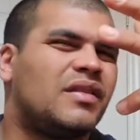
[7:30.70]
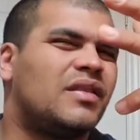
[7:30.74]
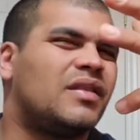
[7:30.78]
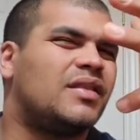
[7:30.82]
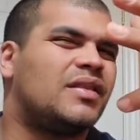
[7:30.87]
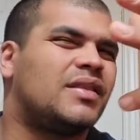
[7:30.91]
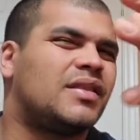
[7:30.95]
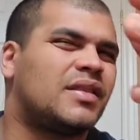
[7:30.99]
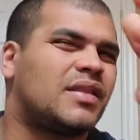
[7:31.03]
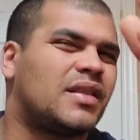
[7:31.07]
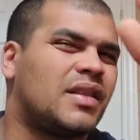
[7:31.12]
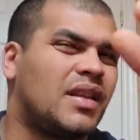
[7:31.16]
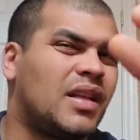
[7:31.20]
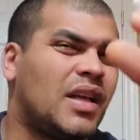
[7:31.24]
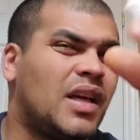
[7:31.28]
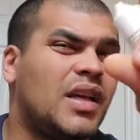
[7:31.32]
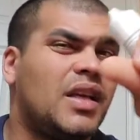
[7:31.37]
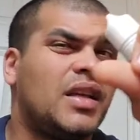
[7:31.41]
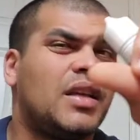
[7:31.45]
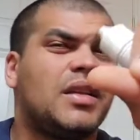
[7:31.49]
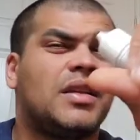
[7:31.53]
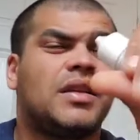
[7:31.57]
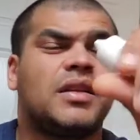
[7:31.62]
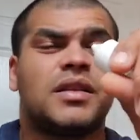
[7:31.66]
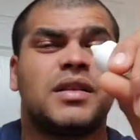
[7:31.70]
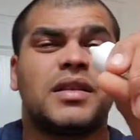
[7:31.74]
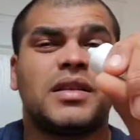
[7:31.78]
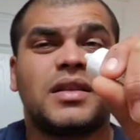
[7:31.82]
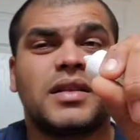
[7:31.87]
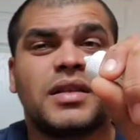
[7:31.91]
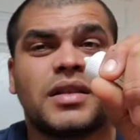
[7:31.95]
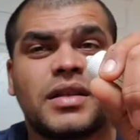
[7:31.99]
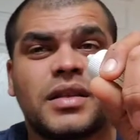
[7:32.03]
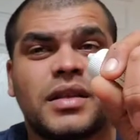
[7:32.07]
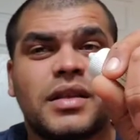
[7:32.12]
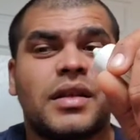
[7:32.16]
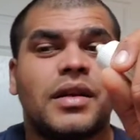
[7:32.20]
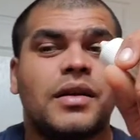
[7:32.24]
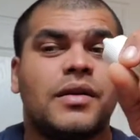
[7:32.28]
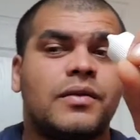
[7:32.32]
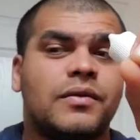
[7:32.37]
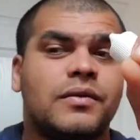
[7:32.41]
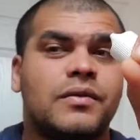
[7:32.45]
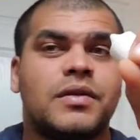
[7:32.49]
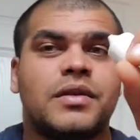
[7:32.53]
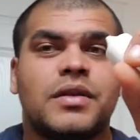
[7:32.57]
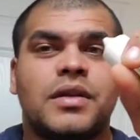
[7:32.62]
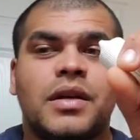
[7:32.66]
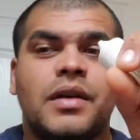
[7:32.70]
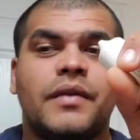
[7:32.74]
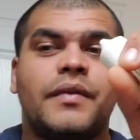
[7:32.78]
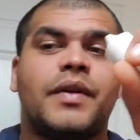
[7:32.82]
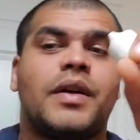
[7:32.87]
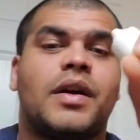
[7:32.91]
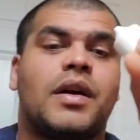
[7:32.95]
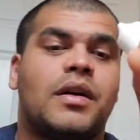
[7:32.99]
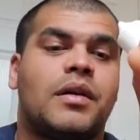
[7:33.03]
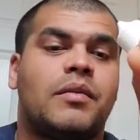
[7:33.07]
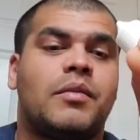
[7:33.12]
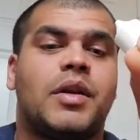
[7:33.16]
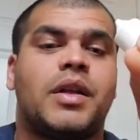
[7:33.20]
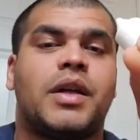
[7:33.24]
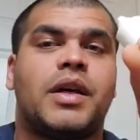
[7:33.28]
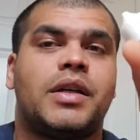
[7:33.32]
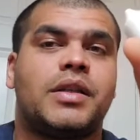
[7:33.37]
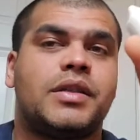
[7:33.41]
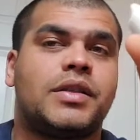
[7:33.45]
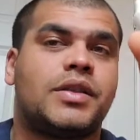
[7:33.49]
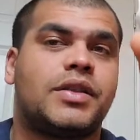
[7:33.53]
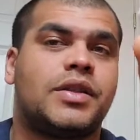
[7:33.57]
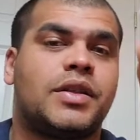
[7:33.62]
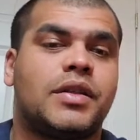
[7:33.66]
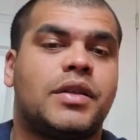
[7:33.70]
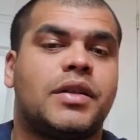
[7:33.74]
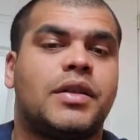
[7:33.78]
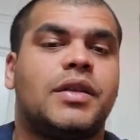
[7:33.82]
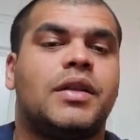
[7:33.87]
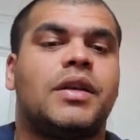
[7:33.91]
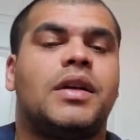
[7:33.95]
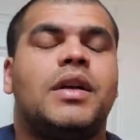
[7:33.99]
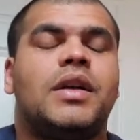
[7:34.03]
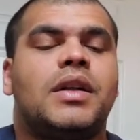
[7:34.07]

slight notes of caramelized sugar,